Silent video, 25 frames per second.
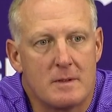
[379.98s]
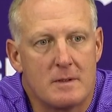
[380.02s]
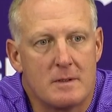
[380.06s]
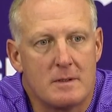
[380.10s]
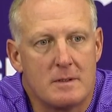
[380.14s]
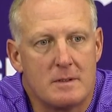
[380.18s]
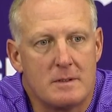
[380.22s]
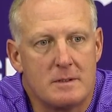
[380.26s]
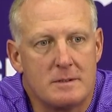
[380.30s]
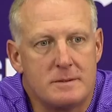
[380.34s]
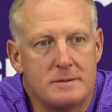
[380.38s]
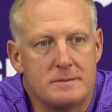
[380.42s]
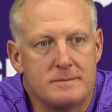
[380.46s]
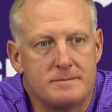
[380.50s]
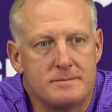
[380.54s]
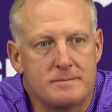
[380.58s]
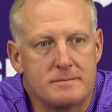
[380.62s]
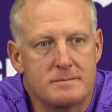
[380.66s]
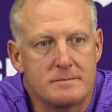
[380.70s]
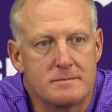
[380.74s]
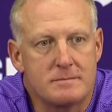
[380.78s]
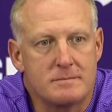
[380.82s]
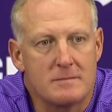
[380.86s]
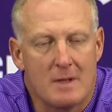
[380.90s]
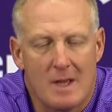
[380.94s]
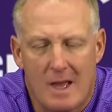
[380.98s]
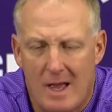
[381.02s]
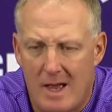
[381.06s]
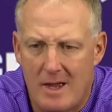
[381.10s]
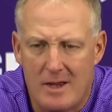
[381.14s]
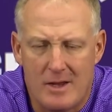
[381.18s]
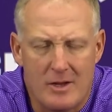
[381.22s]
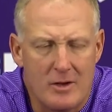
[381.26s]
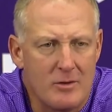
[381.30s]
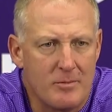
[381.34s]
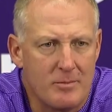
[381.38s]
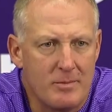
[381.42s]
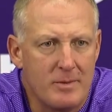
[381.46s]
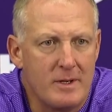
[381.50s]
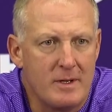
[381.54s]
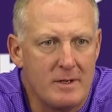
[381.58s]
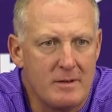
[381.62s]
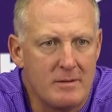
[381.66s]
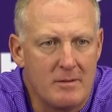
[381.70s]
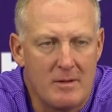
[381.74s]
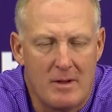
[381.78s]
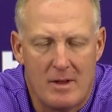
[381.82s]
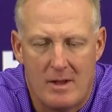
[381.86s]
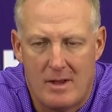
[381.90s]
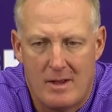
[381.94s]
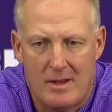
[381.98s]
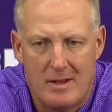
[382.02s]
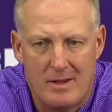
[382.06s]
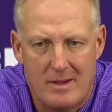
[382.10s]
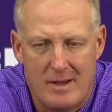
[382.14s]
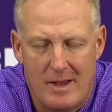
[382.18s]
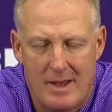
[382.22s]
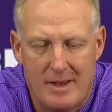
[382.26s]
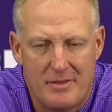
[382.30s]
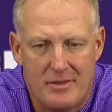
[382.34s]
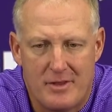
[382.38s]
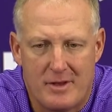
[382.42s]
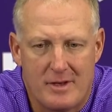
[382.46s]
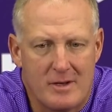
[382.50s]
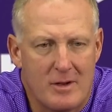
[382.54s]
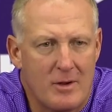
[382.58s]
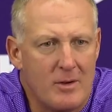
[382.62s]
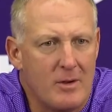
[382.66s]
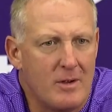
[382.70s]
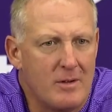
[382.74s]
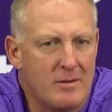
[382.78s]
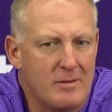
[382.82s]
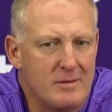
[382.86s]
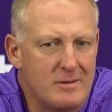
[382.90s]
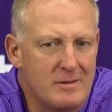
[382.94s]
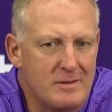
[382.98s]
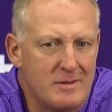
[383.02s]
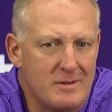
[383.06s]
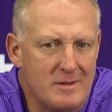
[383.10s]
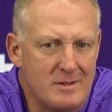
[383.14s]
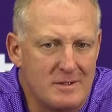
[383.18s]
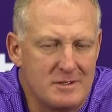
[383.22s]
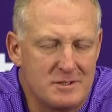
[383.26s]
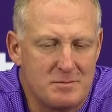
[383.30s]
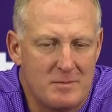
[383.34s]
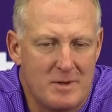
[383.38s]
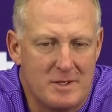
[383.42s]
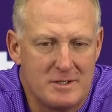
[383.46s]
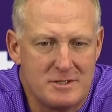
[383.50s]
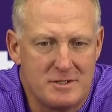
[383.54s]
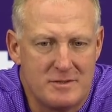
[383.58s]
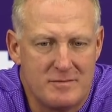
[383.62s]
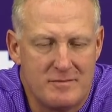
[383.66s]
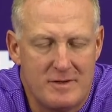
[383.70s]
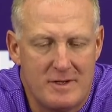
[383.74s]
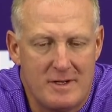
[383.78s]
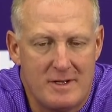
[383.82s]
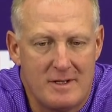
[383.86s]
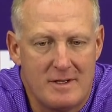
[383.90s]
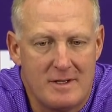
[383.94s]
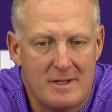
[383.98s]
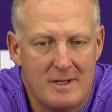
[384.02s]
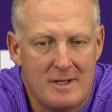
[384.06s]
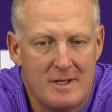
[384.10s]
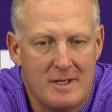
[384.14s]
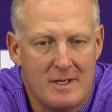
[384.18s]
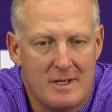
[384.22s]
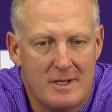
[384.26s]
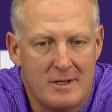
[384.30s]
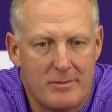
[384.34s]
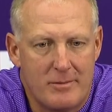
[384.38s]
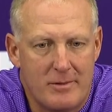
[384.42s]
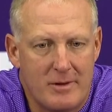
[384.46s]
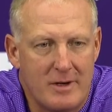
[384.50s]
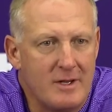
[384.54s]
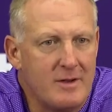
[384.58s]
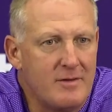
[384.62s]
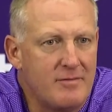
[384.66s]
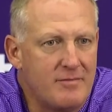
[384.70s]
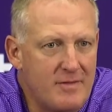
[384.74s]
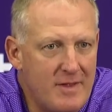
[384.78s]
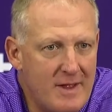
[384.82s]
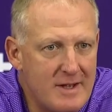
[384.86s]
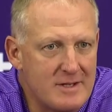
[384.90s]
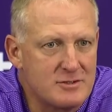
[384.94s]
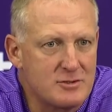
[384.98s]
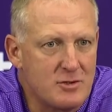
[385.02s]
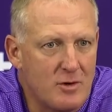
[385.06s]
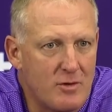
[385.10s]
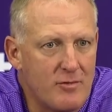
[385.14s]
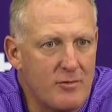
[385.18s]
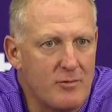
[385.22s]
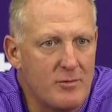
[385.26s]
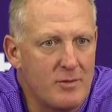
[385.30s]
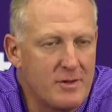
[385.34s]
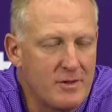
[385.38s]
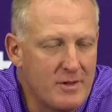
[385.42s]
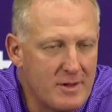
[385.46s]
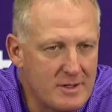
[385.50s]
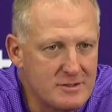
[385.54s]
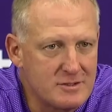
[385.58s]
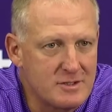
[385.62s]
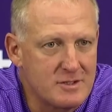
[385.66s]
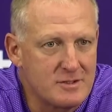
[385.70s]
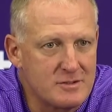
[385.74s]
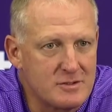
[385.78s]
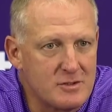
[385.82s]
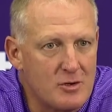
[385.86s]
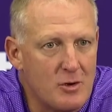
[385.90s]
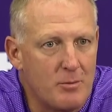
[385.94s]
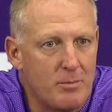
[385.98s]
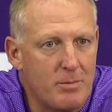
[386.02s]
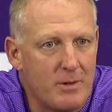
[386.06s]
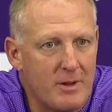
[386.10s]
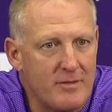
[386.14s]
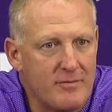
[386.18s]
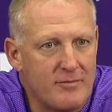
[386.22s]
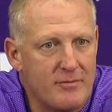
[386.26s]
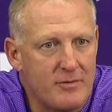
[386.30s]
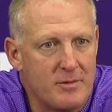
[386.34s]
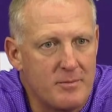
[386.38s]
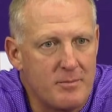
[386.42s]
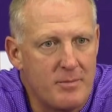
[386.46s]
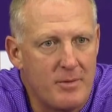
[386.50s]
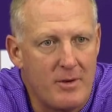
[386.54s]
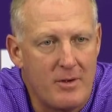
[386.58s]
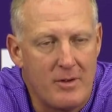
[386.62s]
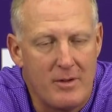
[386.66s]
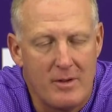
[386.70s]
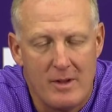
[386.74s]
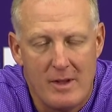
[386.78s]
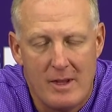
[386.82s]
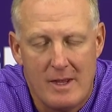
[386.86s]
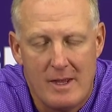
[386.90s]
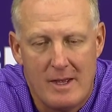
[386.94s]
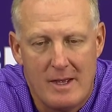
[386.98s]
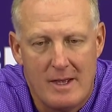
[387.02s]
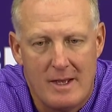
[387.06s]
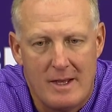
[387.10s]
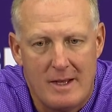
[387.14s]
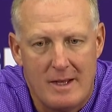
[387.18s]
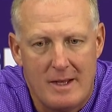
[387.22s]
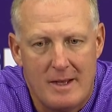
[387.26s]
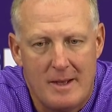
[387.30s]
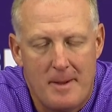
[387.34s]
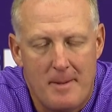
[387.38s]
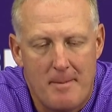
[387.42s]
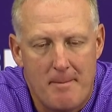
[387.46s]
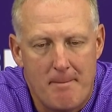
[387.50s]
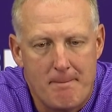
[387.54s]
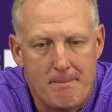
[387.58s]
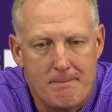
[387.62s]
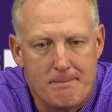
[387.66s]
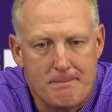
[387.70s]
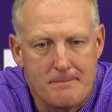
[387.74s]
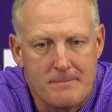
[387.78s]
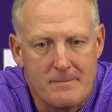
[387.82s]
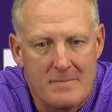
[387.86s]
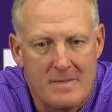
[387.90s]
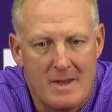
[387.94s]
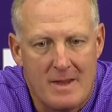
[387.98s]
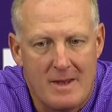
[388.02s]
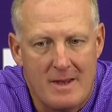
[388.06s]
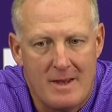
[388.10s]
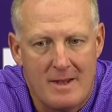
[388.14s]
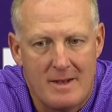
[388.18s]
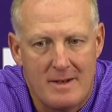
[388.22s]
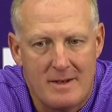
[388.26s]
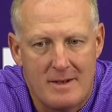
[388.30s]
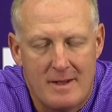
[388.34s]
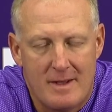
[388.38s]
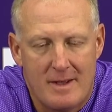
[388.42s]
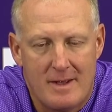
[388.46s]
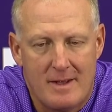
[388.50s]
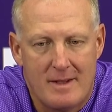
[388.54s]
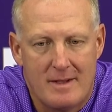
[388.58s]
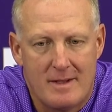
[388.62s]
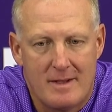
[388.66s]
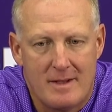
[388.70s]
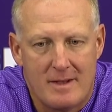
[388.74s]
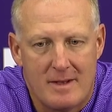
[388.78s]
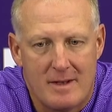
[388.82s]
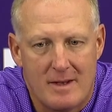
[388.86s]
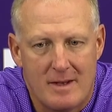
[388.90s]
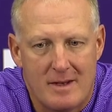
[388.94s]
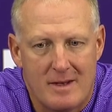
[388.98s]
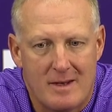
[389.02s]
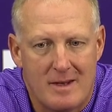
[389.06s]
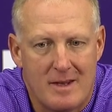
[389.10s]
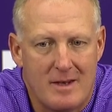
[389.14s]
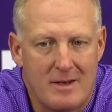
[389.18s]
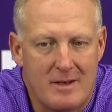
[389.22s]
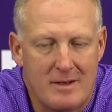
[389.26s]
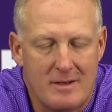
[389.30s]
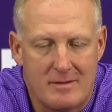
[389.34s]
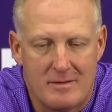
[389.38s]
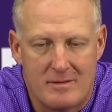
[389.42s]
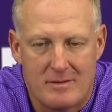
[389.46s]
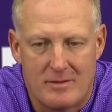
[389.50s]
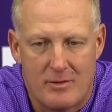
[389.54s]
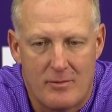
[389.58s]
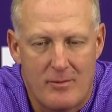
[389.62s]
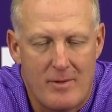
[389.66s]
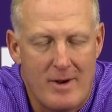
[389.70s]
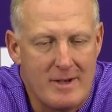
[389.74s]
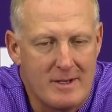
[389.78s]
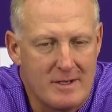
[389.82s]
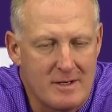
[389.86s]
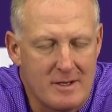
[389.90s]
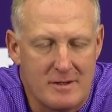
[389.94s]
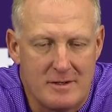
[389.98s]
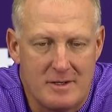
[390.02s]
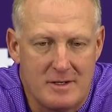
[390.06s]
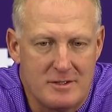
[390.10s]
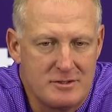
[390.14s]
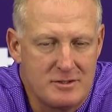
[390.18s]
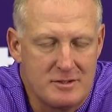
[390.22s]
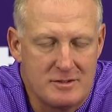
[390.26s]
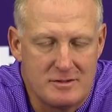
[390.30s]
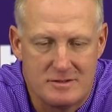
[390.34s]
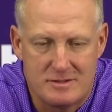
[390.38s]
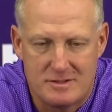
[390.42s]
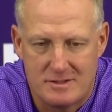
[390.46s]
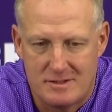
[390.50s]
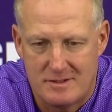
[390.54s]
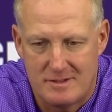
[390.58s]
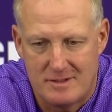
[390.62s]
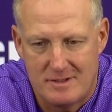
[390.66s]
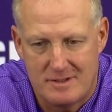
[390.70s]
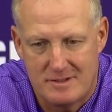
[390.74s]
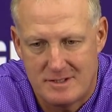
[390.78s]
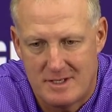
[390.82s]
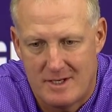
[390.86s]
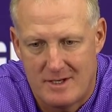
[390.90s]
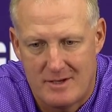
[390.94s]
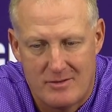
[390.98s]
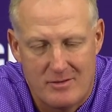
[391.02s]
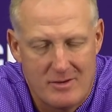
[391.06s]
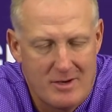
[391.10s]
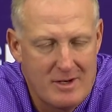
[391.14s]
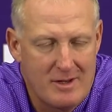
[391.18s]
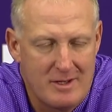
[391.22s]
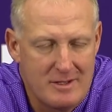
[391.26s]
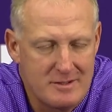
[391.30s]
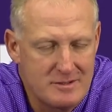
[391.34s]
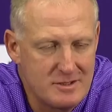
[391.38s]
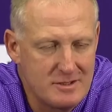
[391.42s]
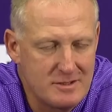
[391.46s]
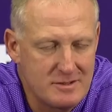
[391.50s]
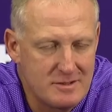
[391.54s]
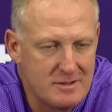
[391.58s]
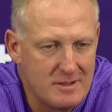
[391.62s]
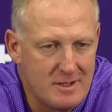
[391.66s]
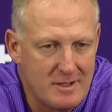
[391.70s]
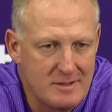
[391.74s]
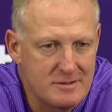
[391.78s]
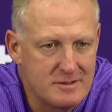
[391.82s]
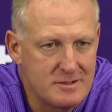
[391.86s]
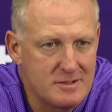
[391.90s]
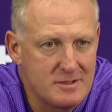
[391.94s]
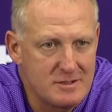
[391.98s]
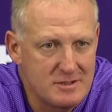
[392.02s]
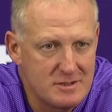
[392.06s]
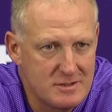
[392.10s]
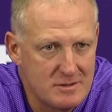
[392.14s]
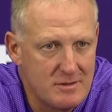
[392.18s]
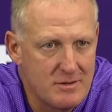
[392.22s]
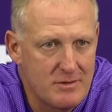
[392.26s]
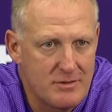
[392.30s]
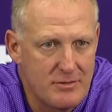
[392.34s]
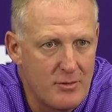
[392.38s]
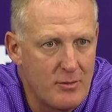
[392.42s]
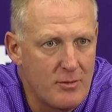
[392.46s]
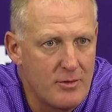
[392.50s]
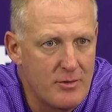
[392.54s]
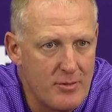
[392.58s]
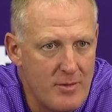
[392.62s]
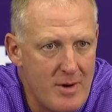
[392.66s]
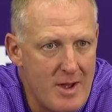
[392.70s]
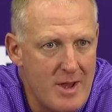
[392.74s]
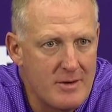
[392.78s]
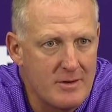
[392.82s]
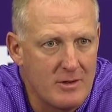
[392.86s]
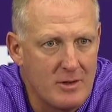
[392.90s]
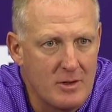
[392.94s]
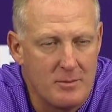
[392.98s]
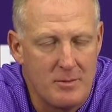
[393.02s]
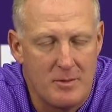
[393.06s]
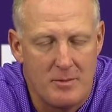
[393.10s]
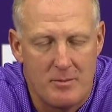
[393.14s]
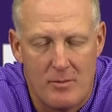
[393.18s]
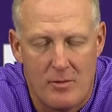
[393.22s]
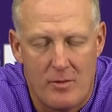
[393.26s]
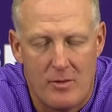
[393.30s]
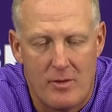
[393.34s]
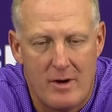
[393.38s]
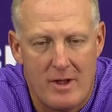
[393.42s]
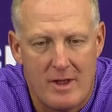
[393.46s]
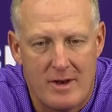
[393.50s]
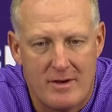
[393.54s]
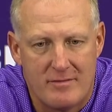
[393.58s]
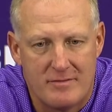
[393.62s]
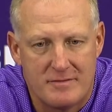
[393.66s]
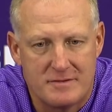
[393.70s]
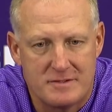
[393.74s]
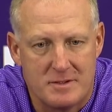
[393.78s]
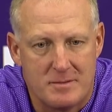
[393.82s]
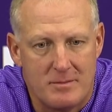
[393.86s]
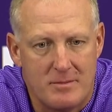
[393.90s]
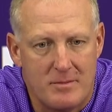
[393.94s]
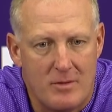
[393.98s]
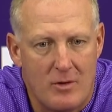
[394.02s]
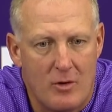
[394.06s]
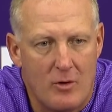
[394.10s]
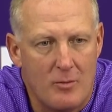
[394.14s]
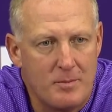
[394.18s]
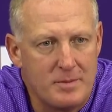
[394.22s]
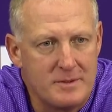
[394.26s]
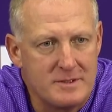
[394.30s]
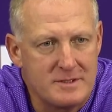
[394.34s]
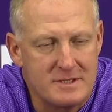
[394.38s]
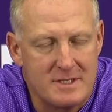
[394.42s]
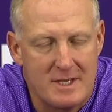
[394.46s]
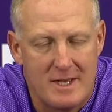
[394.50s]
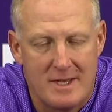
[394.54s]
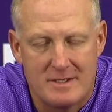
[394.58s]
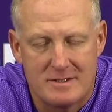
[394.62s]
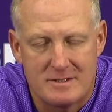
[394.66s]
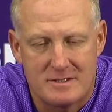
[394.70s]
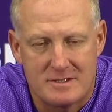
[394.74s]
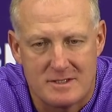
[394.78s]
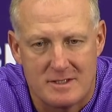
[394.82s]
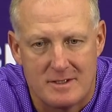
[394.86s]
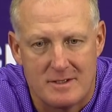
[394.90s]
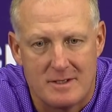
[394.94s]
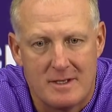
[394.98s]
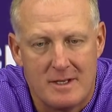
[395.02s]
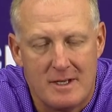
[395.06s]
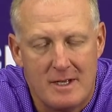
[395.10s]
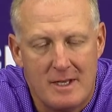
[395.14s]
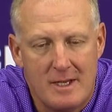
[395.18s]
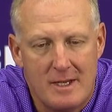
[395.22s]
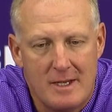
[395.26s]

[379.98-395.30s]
long pass of the uh, season? Uh, it'll be, uh, I think, uh, as much of a relief that's over with. Let's just go play football. Um, and uh, getting the right conditions and saying, okay, let's just let's just throw it around a little bit more out of some open sets, and